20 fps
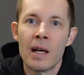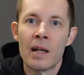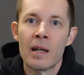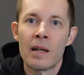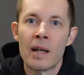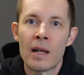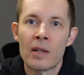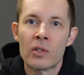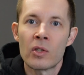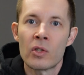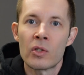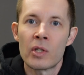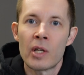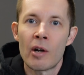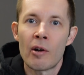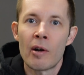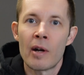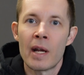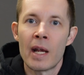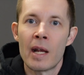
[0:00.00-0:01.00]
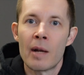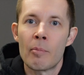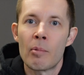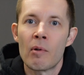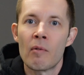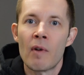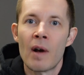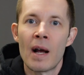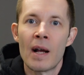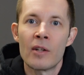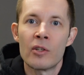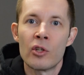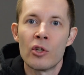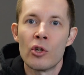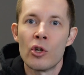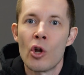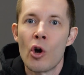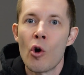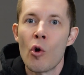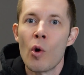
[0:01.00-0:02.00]
unnecessary and provides
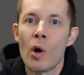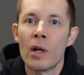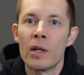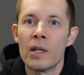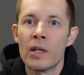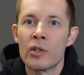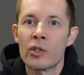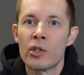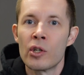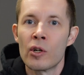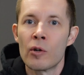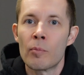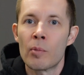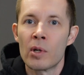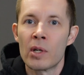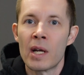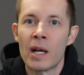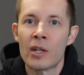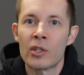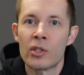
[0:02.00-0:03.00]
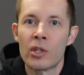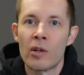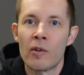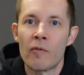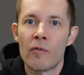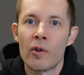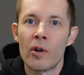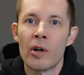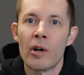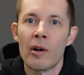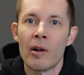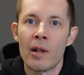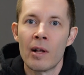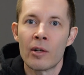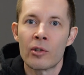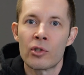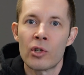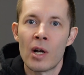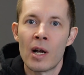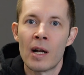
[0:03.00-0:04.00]
no additional protection for your
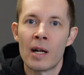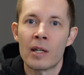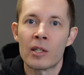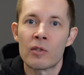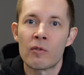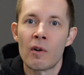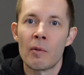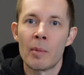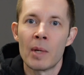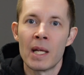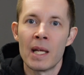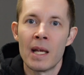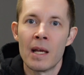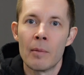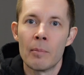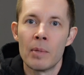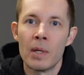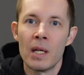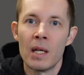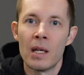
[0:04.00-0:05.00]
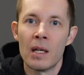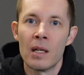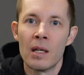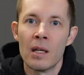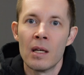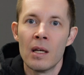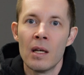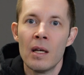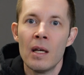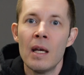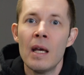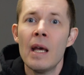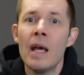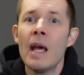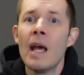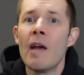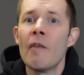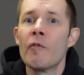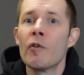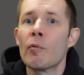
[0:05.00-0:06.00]
electronics from an E M P.
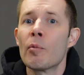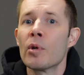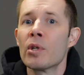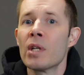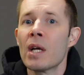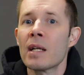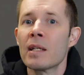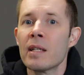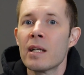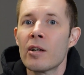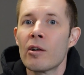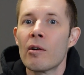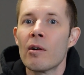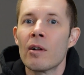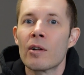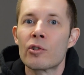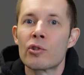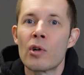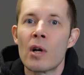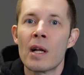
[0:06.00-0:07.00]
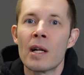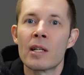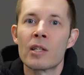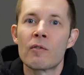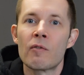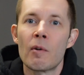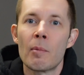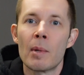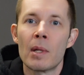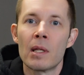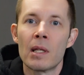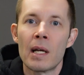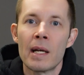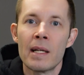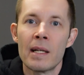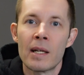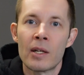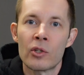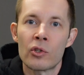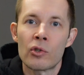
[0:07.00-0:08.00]
If you're protecting your electronics from a
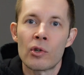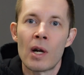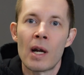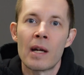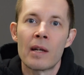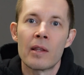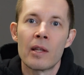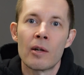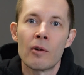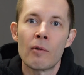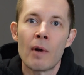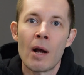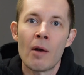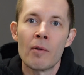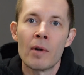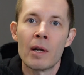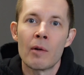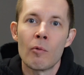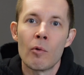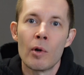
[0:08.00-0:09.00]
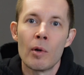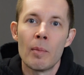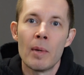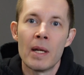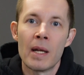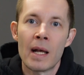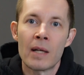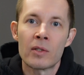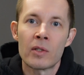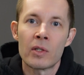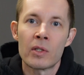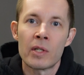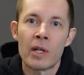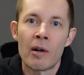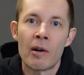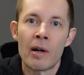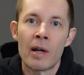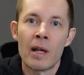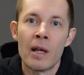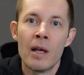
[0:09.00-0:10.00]
lightning strike, then grounding would be
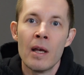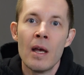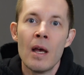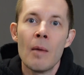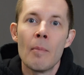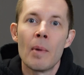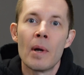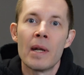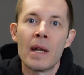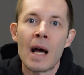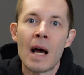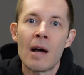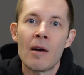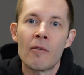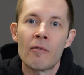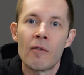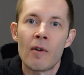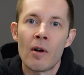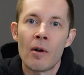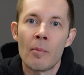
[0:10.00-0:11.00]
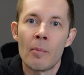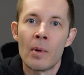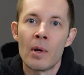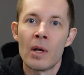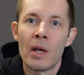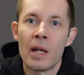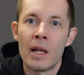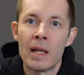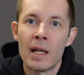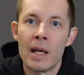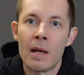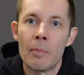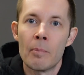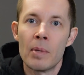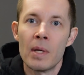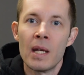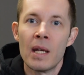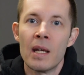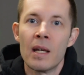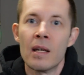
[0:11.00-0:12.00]
necessary, but not from an E M
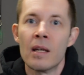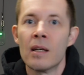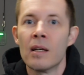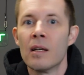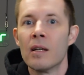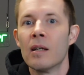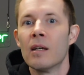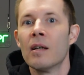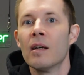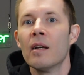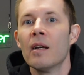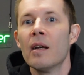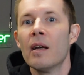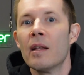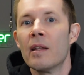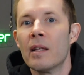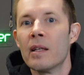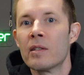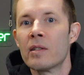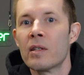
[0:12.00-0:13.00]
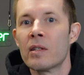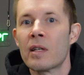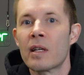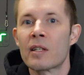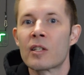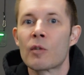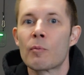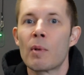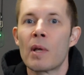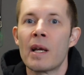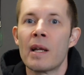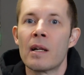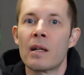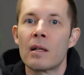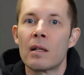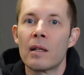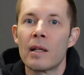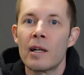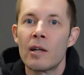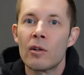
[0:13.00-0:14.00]
P. This is explained
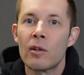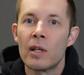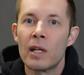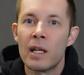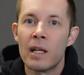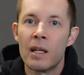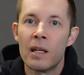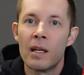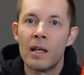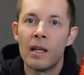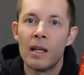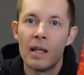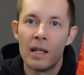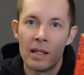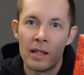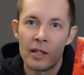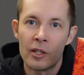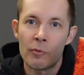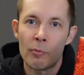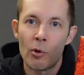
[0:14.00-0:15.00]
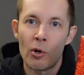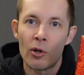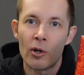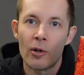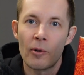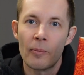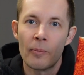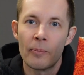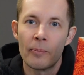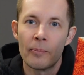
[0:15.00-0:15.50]
clearly in this book.